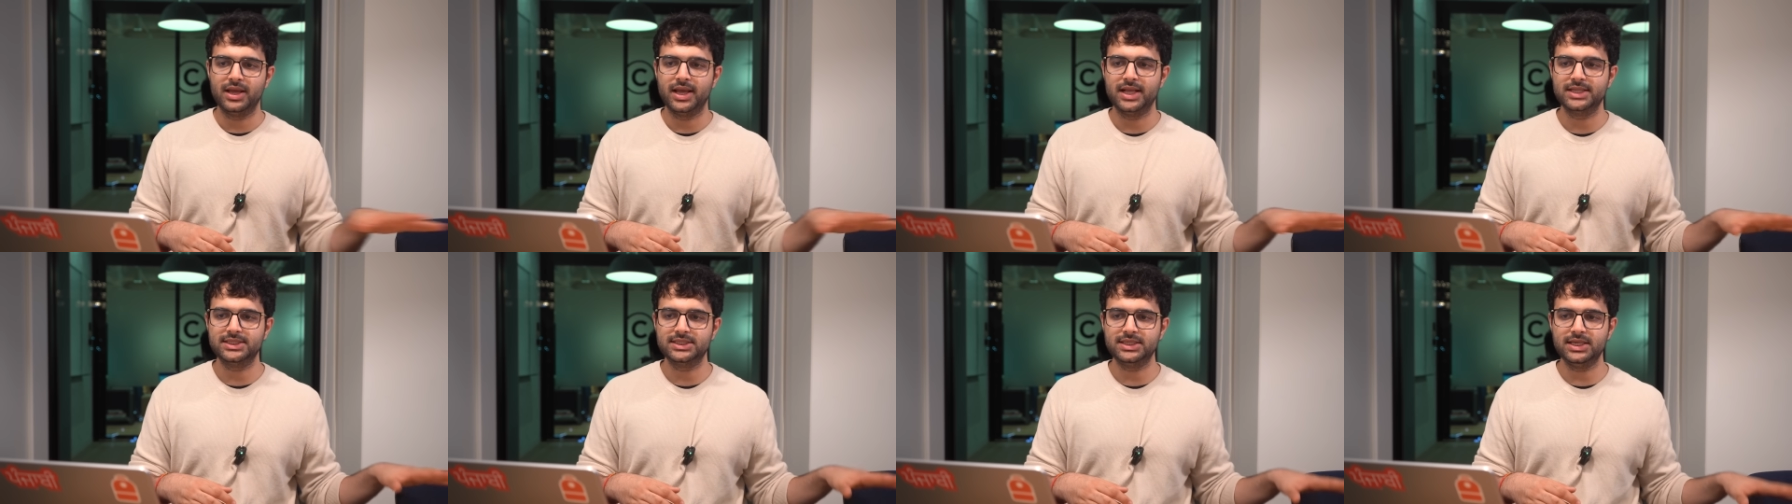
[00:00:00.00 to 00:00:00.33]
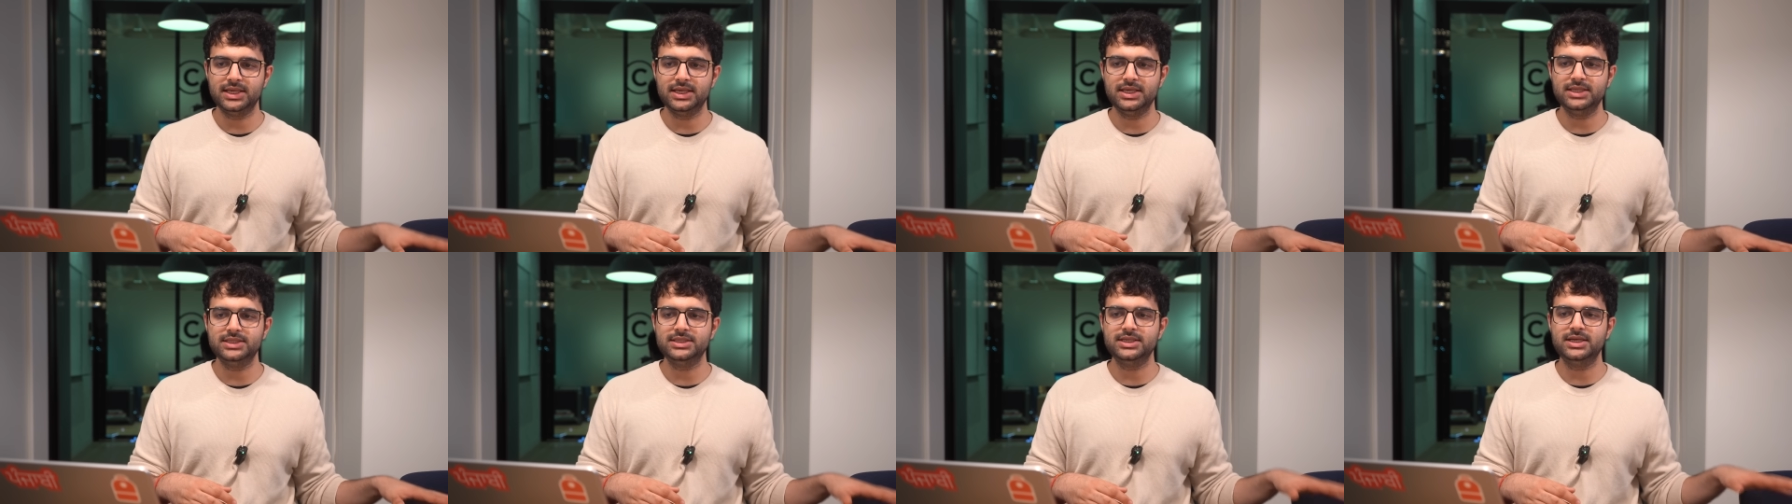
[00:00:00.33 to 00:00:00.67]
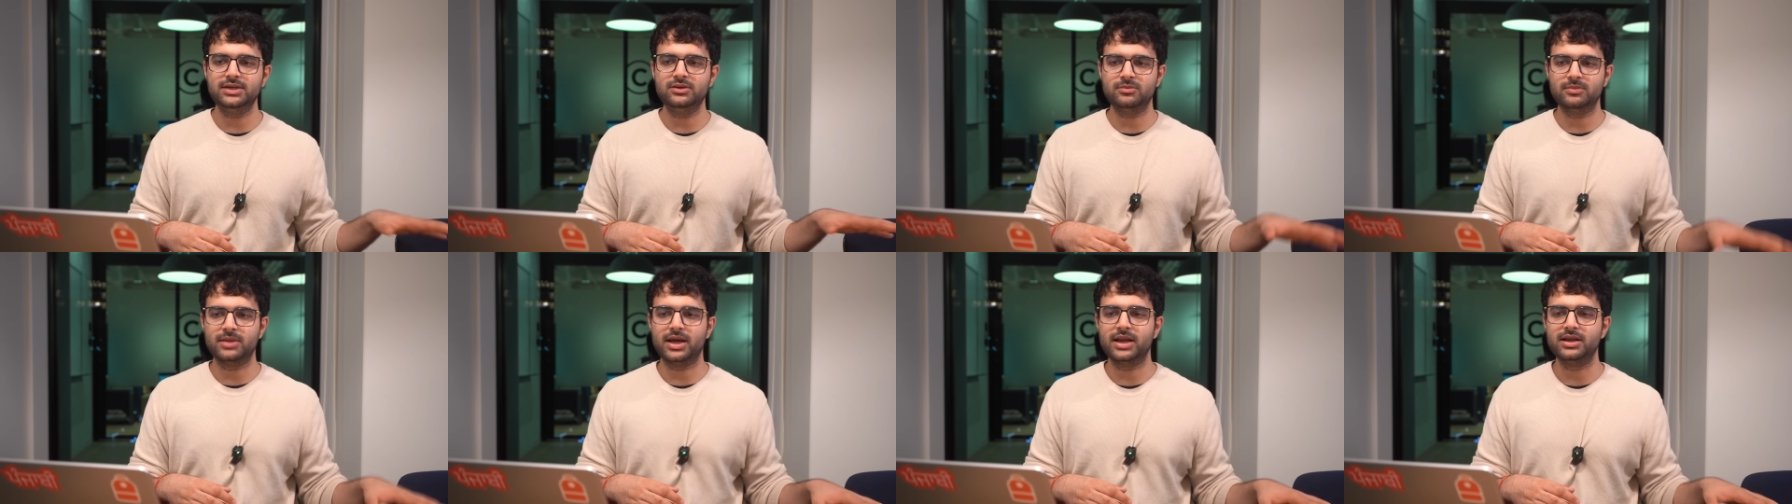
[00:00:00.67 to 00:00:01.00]
it's easy
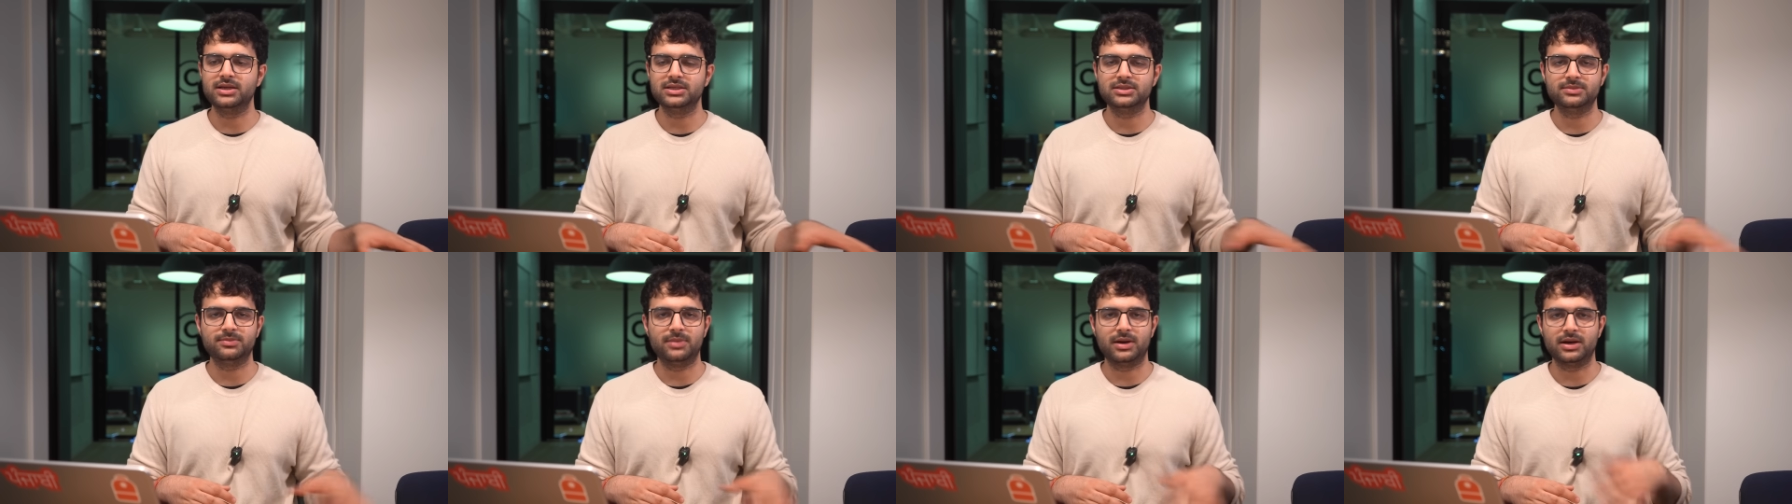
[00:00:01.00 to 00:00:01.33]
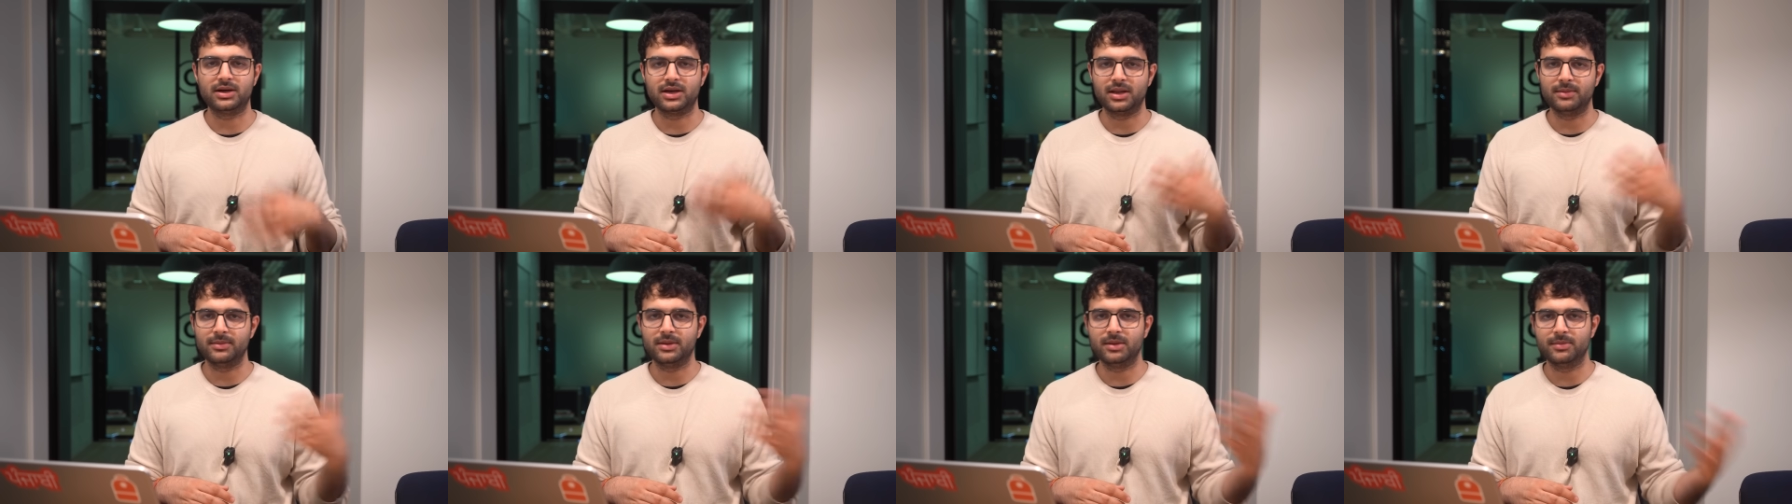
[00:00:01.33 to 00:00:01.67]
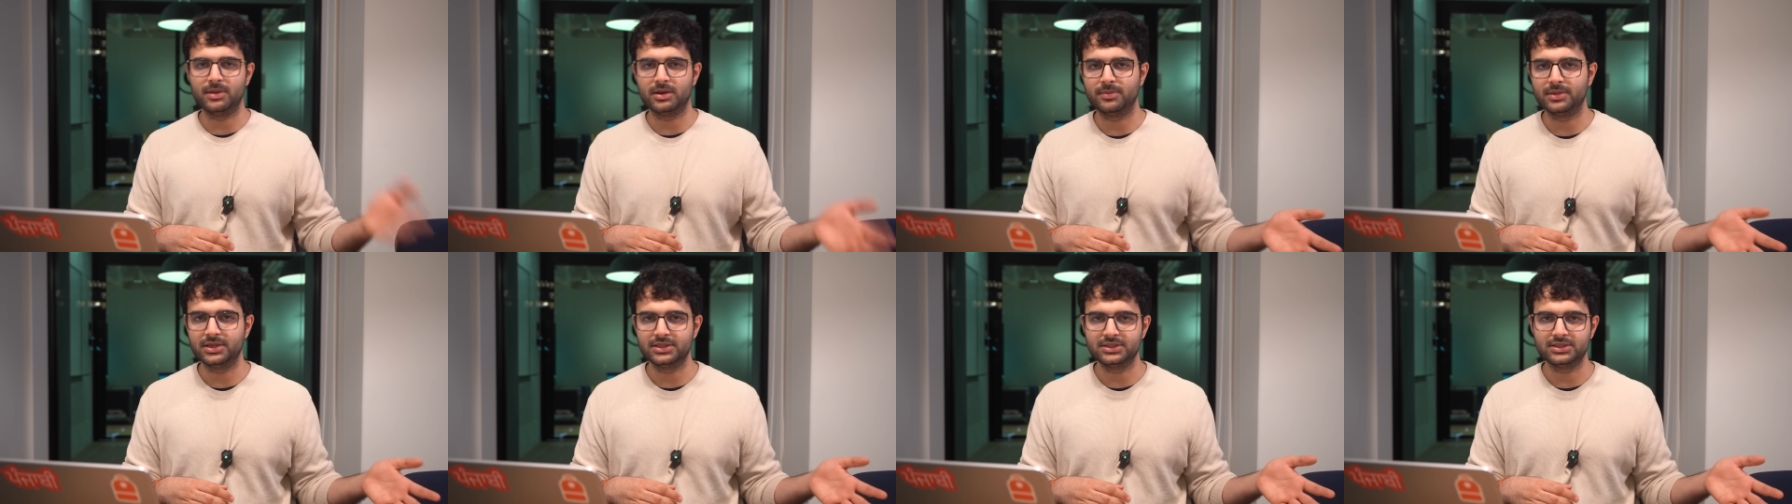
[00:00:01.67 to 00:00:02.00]
to manage part-time
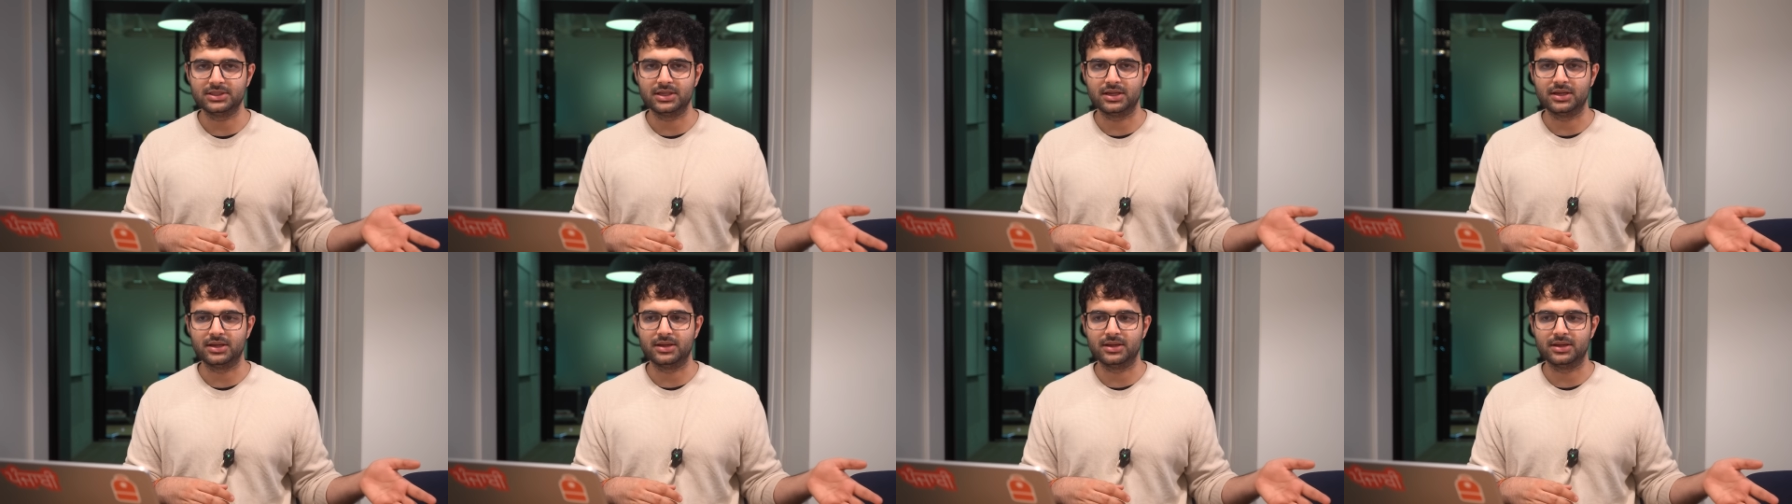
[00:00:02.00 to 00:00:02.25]
commitments.